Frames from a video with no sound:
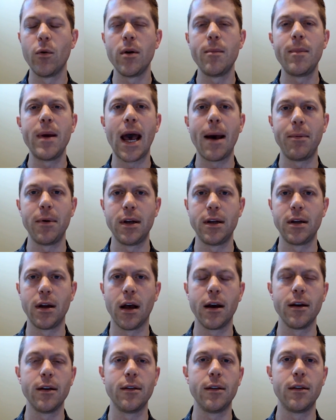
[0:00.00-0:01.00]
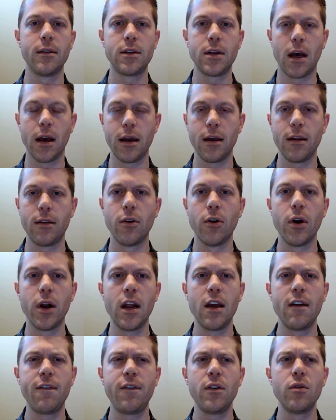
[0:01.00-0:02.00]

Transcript: we'd be happy to talk you through it.